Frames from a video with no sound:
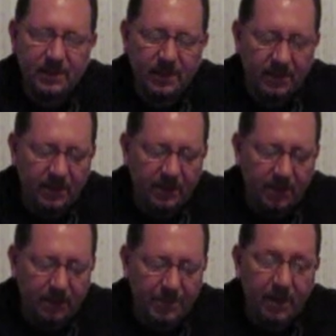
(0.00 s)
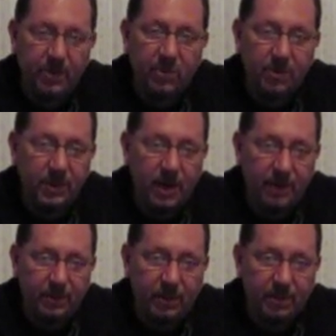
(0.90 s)
a young adult paranormal
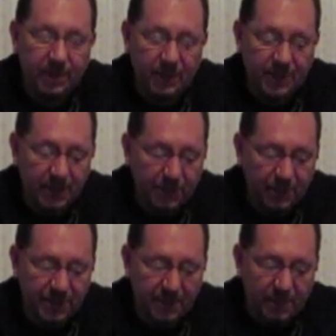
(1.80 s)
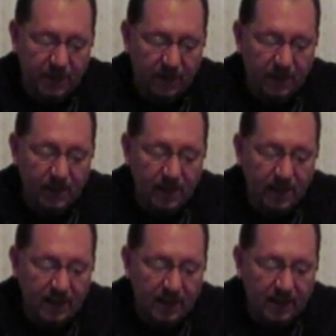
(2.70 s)
novel by Joshua J. Mark,
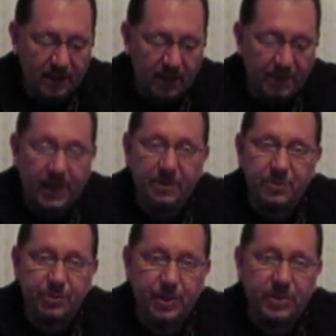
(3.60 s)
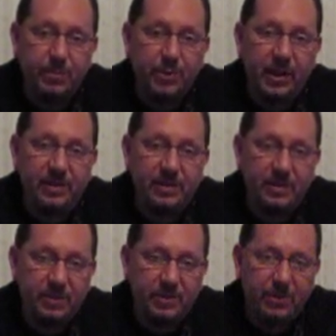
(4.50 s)
coming out through Trestle Press
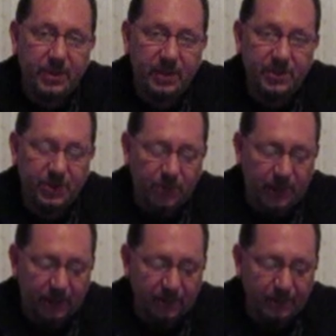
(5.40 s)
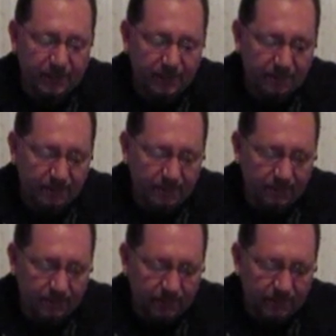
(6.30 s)
in 2012.
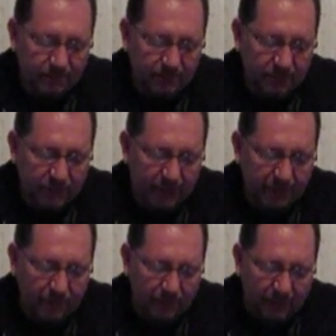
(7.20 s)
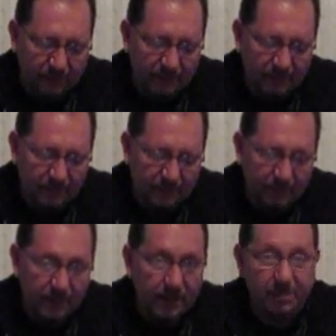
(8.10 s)
Chapter 1,
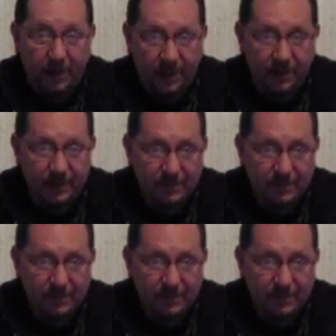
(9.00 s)
in part.